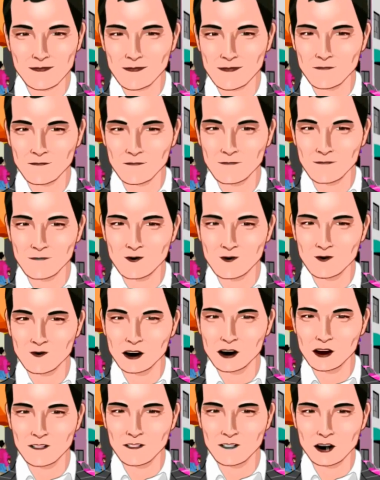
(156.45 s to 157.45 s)
Never
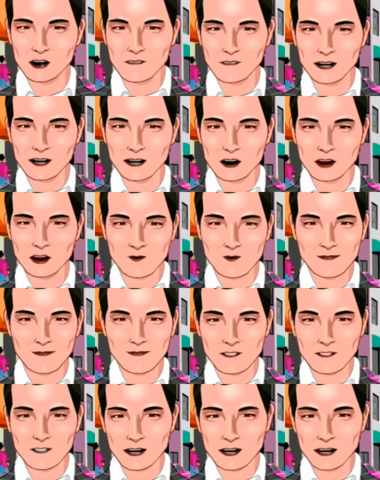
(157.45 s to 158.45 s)
pass a vehicle
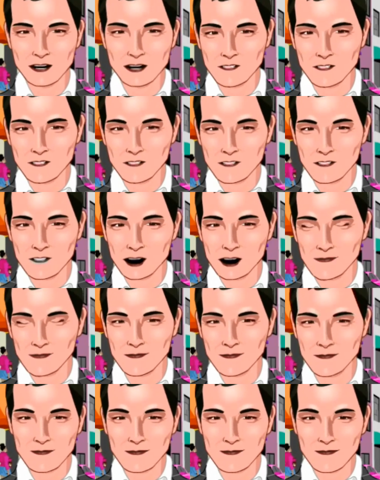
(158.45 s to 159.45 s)
that has
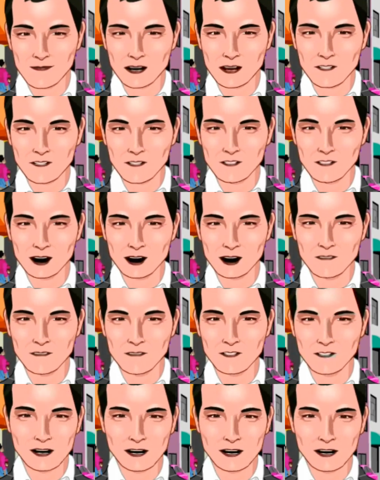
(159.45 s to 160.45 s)
stopped at a stop
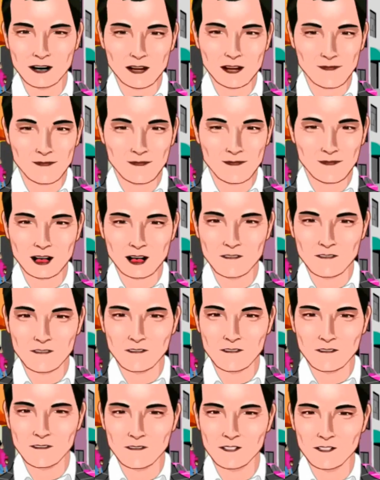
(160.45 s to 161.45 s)
sign,
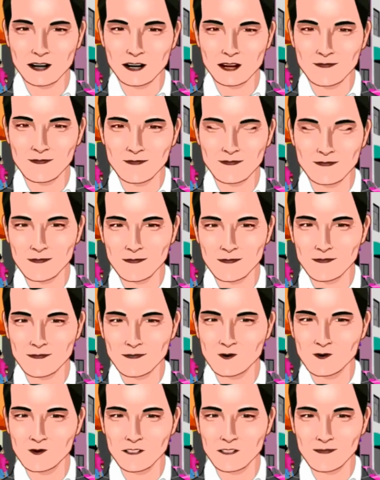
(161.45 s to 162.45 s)
traffic light,
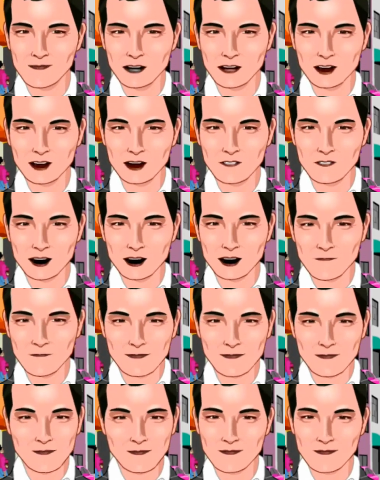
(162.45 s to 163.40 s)
or crosswalk.